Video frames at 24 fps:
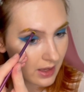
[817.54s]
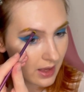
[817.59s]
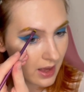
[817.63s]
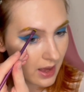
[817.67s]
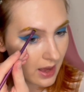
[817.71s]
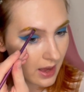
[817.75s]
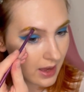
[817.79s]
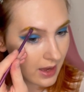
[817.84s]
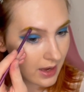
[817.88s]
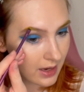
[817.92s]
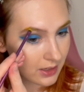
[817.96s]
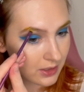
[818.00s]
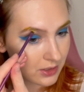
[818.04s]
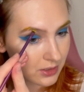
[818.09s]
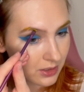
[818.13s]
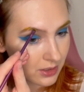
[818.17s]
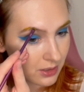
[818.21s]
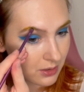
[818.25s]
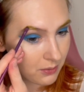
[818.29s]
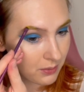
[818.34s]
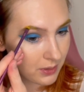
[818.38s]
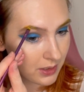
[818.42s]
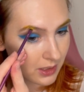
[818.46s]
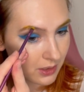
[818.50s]
I
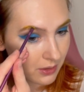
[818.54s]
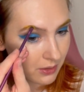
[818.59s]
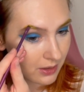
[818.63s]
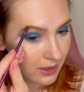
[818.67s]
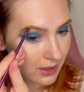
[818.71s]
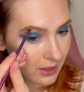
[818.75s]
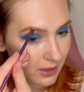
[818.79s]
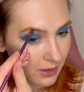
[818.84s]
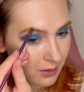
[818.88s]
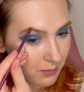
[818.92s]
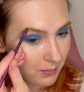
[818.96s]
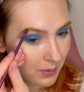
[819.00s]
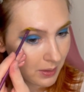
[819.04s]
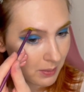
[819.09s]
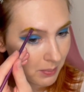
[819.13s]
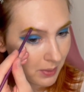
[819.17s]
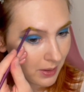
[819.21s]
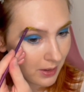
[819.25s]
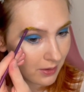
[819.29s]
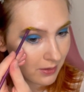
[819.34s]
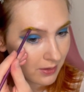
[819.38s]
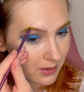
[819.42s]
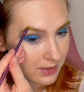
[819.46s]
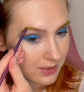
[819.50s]
actually recreated my
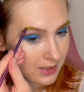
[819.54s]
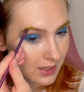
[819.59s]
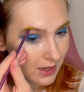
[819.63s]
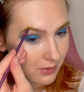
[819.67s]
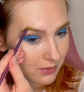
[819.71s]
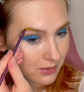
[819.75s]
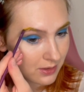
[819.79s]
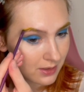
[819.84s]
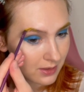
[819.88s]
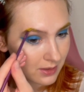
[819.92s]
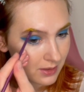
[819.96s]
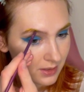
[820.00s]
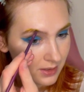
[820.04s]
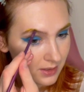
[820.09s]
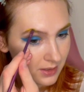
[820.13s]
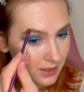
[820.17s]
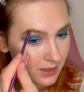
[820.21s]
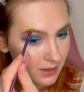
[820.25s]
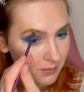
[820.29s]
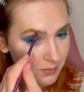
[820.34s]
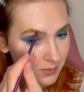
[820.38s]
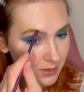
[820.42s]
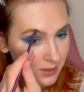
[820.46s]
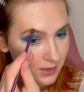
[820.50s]
parents' house in The
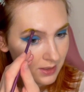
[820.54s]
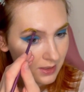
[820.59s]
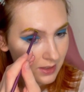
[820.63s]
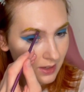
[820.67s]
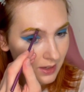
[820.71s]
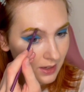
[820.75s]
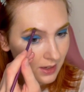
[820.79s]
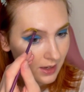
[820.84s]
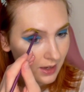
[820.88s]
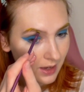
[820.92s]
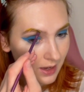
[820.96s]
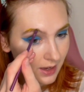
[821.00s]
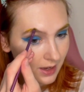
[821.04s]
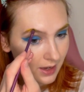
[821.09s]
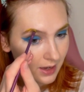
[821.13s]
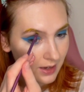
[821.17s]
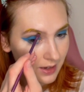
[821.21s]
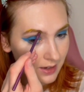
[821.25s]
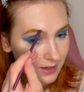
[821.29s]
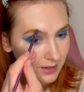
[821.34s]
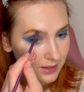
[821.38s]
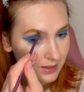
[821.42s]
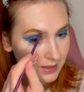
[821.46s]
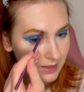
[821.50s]
Sims,
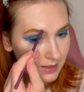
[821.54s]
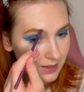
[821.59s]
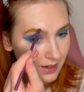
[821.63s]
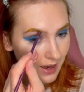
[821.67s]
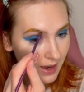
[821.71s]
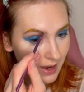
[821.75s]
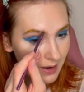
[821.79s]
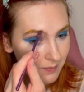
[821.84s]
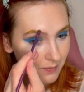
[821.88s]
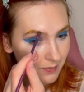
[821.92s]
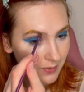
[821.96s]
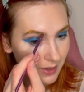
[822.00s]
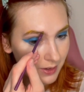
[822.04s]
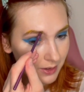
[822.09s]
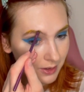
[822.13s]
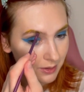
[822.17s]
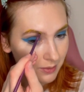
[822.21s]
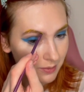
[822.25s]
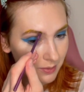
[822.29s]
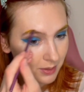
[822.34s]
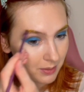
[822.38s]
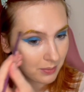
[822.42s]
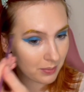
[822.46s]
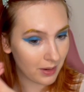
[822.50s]
and I'm
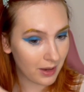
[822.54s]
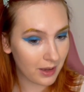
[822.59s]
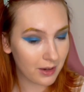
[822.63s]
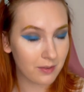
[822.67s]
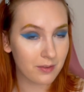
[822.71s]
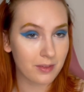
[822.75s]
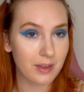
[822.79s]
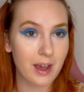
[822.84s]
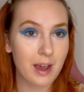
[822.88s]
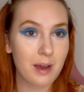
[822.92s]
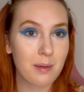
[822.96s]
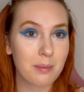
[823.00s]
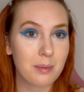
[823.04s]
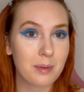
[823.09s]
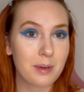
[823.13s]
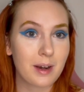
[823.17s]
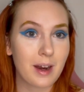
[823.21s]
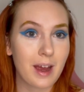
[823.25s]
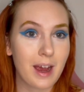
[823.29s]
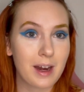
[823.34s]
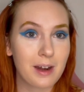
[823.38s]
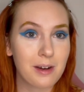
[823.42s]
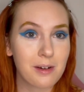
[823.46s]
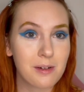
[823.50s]
very, very proud of that, but
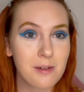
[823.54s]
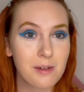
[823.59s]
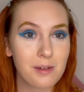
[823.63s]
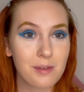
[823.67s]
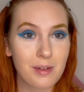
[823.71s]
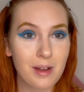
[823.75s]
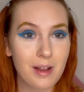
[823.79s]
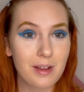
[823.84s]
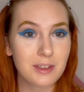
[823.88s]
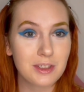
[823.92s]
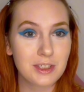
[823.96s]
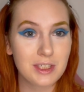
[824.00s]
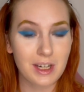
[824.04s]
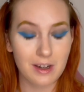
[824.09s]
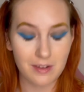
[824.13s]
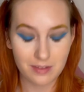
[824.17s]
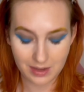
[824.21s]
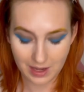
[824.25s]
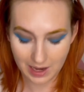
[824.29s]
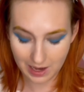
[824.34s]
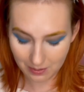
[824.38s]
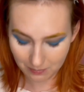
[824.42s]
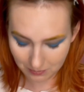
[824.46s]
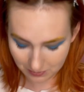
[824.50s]
I don't know if I'll share
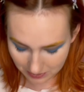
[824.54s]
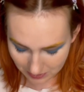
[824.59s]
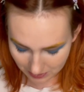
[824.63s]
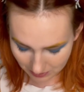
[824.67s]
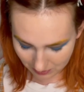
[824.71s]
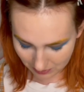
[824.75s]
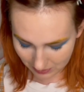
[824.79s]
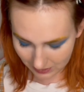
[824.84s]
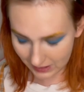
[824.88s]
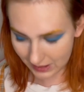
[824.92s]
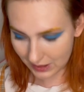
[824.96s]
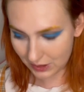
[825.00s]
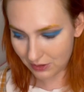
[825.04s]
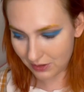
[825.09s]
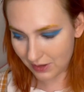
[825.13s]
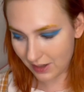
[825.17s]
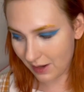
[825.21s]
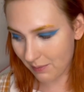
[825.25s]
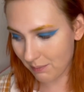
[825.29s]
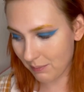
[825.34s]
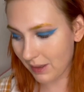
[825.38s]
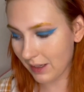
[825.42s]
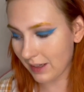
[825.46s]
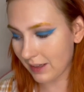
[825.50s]
that with the whole
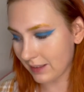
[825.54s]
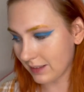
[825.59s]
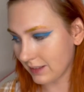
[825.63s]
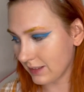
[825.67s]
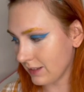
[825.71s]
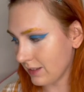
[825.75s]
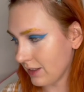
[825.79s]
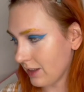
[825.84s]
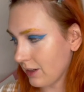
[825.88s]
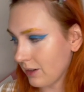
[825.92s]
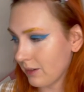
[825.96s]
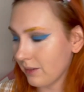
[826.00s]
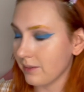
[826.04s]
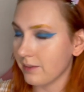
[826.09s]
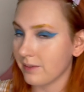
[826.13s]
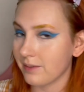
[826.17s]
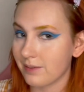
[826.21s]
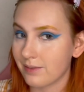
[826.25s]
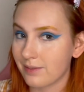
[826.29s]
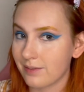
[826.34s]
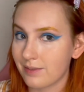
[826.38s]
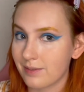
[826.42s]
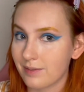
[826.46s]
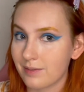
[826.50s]
internet because, you know,
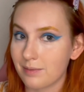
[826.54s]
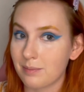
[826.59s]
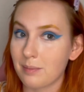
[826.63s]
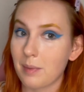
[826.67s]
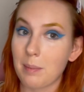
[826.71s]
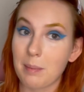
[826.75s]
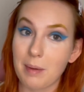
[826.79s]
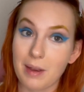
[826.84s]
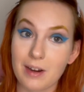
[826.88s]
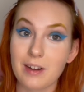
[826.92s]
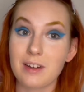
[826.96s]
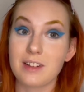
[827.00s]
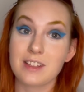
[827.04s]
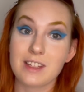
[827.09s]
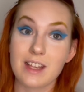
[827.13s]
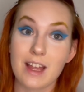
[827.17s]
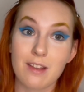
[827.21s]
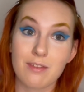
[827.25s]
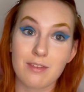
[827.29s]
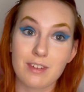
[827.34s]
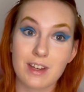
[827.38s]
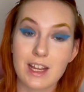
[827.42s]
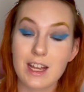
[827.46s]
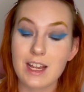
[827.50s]
my parents'
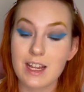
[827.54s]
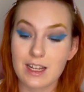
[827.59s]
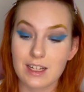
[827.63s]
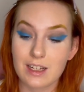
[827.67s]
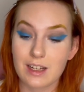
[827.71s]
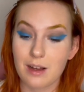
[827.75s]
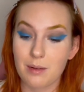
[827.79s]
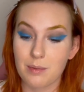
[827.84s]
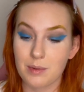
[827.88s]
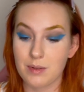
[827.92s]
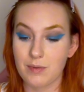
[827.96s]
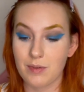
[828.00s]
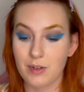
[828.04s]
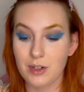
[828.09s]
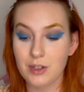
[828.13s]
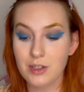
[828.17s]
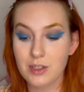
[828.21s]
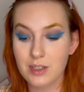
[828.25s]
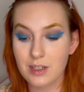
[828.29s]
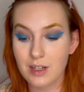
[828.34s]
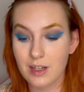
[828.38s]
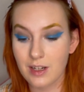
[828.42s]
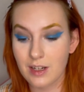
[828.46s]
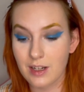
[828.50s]
safety, it comes
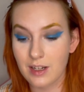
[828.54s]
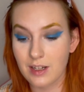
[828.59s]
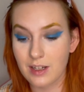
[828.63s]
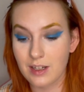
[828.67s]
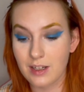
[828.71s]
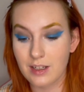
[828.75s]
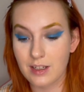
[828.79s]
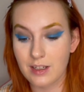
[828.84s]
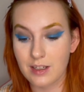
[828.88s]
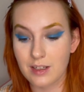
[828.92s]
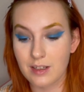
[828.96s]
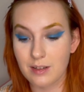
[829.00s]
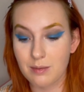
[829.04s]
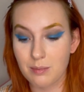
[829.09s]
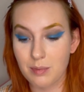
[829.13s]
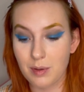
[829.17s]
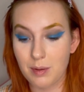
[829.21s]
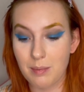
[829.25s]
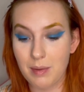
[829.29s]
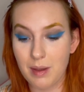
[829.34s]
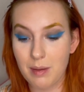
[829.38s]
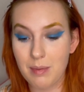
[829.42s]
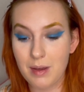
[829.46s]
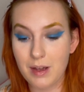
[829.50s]
first. But
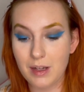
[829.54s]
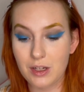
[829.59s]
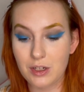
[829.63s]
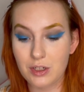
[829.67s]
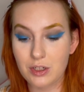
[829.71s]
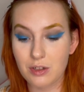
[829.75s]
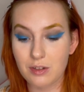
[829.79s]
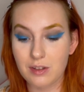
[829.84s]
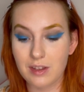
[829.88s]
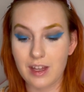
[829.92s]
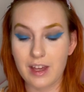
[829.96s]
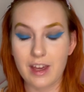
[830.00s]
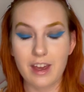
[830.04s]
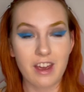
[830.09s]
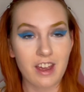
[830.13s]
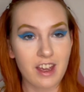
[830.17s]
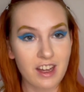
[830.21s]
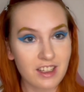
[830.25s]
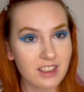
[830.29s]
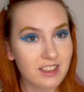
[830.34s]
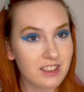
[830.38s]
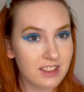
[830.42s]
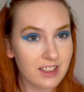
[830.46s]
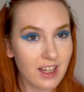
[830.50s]
maybe I could show the
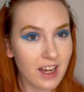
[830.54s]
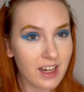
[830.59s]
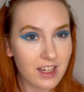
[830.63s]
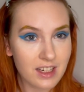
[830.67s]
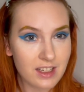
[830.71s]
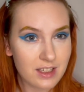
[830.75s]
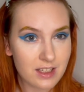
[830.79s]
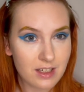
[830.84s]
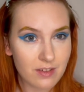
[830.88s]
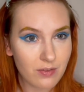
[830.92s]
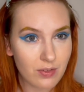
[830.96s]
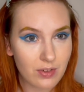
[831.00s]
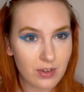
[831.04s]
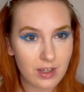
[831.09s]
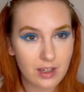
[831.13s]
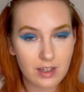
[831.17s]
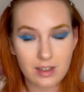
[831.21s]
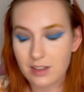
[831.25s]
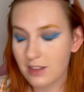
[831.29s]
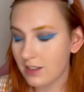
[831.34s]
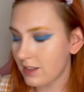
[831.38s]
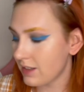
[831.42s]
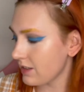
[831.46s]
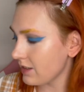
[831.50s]
insides of
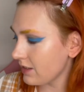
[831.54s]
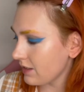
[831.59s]
it,